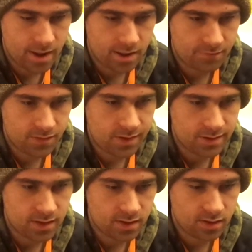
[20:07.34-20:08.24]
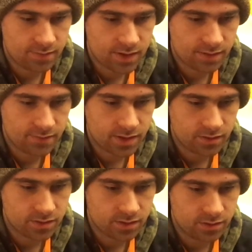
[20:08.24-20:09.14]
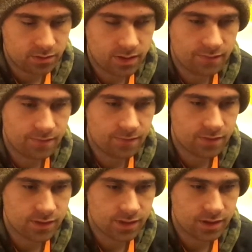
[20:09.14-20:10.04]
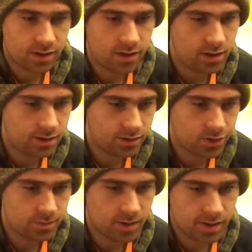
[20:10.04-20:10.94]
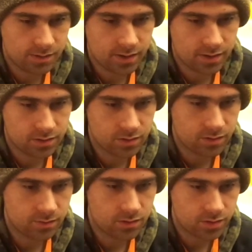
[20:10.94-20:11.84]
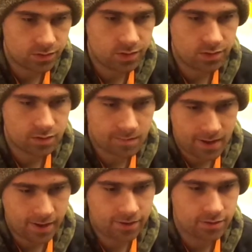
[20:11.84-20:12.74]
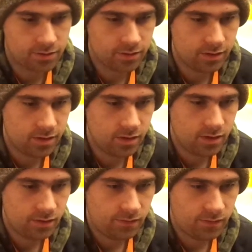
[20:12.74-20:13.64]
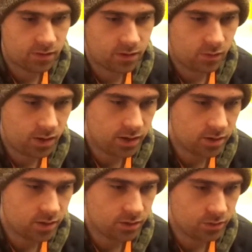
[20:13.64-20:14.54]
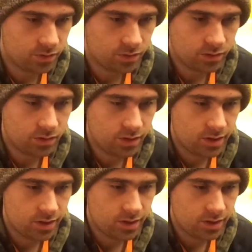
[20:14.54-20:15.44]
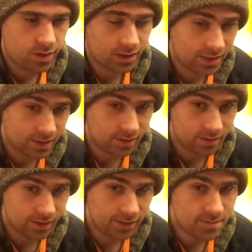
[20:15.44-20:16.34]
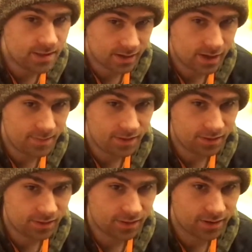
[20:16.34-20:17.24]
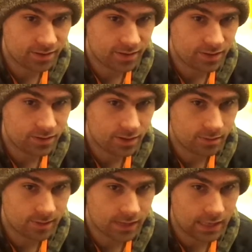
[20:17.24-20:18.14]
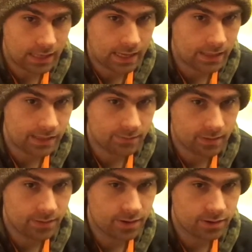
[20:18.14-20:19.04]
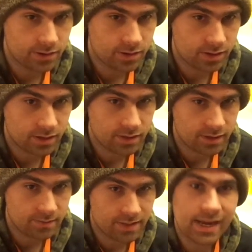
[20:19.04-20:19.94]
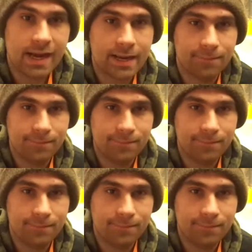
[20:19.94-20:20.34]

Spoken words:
If you guys have any videos that you have seen on YouTube or anywhere else, or tutorials or patterns for quad suits, link them in the comments because that will help me a lot in my research and save me time.